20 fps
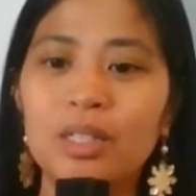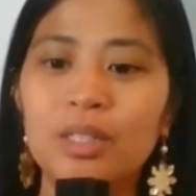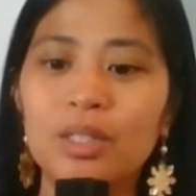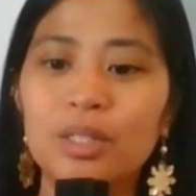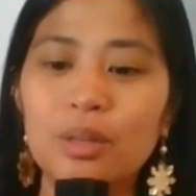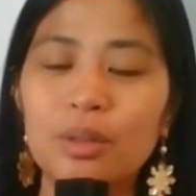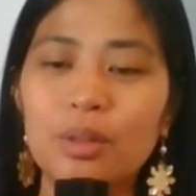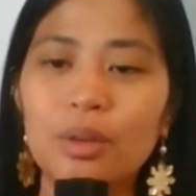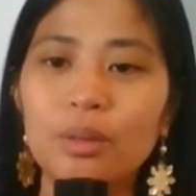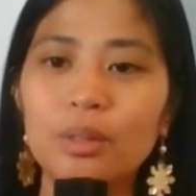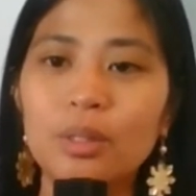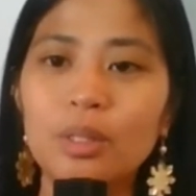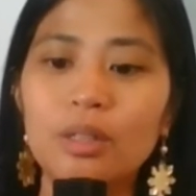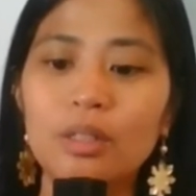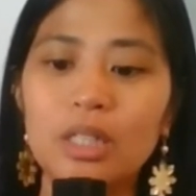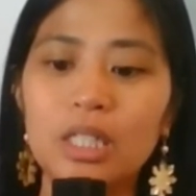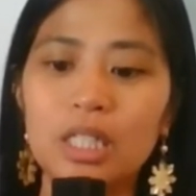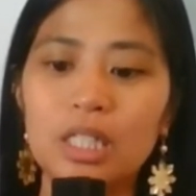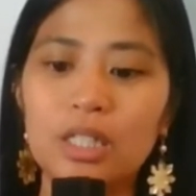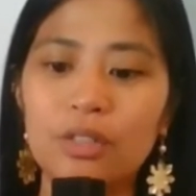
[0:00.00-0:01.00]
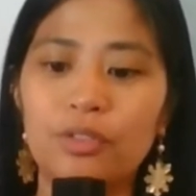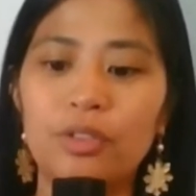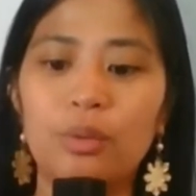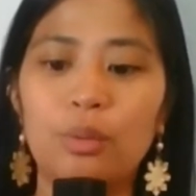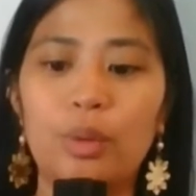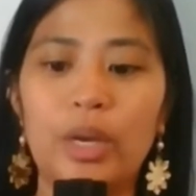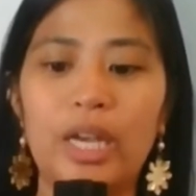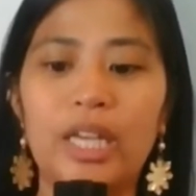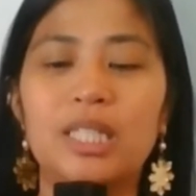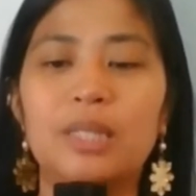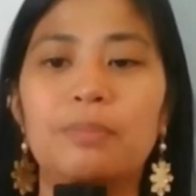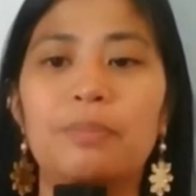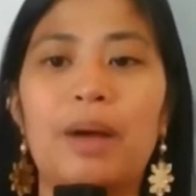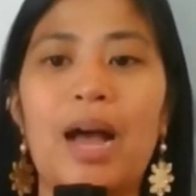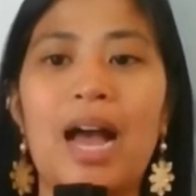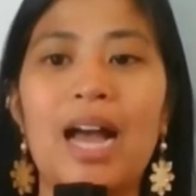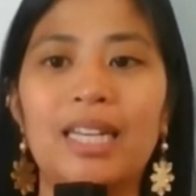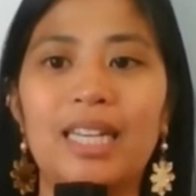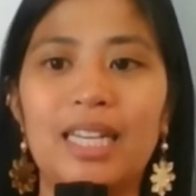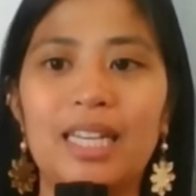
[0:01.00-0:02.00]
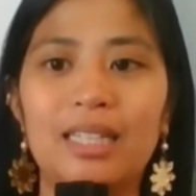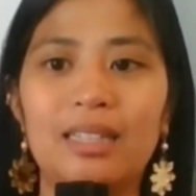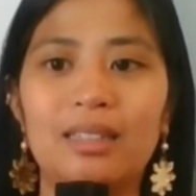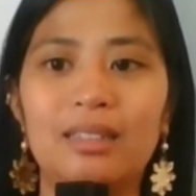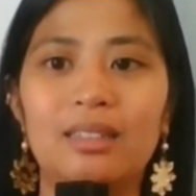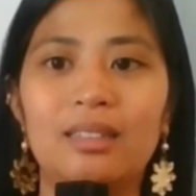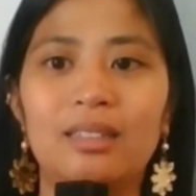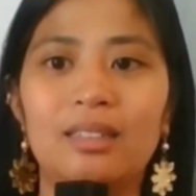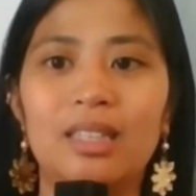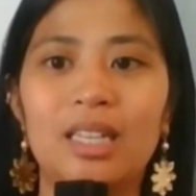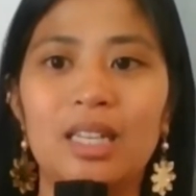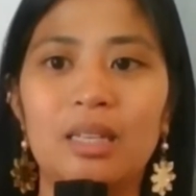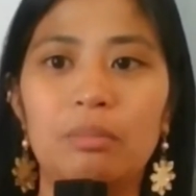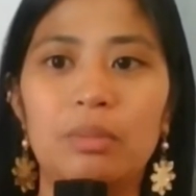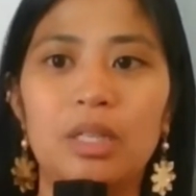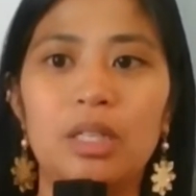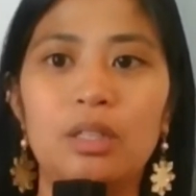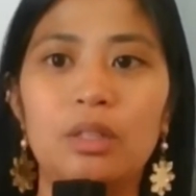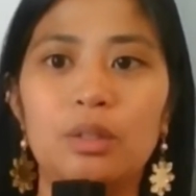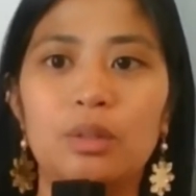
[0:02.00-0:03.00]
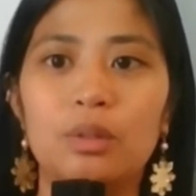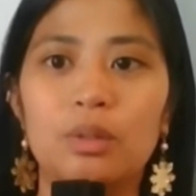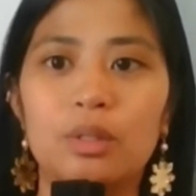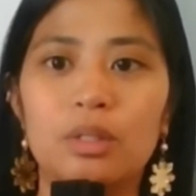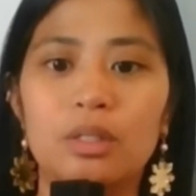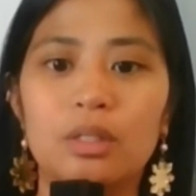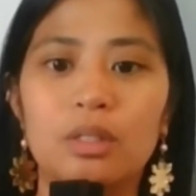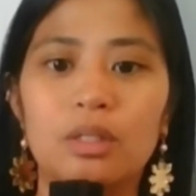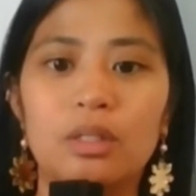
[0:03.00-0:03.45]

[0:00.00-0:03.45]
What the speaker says: So those are the different ways bakit can be used.